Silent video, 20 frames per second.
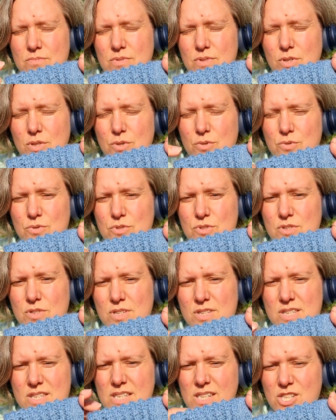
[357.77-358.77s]
lose
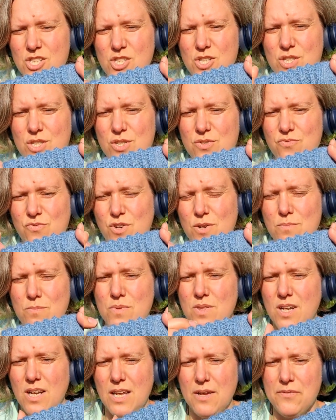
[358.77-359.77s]
the stitches from the